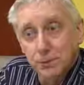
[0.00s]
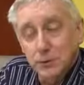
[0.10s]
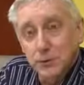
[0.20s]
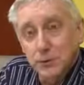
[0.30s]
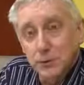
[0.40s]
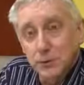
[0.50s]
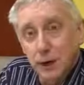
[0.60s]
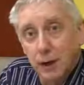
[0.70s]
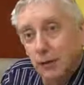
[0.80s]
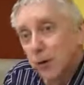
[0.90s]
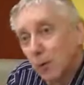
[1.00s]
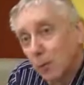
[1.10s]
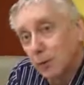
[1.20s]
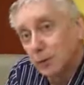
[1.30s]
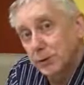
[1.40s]
So you decide
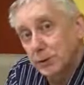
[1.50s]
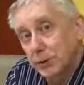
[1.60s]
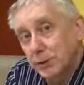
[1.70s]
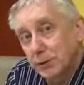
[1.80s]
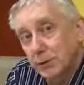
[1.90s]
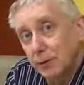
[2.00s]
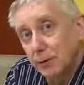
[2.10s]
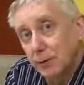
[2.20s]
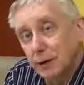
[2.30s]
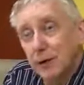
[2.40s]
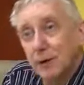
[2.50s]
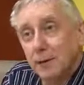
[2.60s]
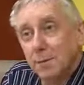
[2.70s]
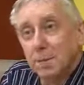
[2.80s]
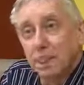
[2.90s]
which criteria
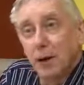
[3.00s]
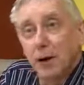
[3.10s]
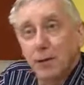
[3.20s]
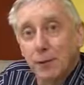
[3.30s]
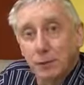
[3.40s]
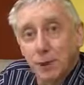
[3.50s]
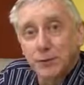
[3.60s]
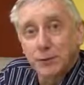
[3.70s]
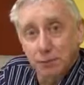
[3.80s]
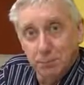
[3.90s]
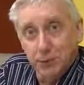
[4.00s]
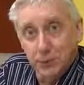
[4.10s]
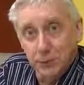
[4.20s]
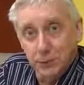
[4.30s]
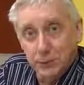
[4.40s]
are the most
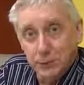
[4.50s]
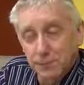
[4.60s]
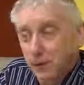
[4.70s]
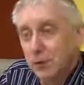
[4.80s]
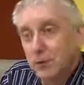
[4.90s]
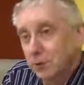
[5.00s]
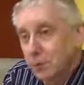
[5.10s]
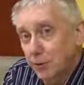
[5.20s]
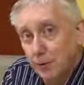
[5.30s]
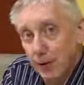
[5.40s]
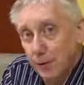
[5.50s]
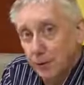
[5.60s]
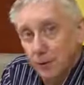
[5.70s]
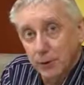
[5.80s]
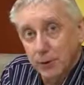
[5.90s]
important and you provide
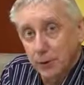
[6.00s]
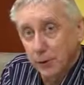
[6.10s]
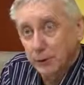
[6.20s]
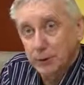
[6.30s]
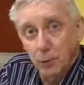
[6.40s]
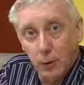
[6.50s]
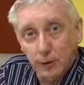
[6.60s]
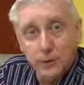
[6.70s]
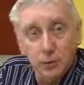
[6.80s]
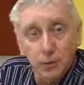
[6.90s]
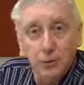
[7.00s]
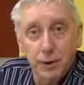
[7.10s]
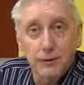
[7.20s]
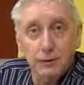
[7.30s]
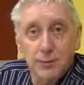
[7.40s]
them with a greater weighting or a
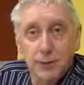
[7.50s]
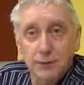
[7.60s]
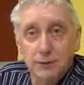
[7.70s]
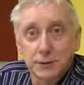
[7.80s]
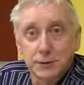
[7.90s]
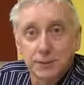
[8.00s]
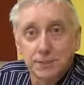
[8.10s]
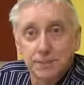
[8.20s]
greater percentage.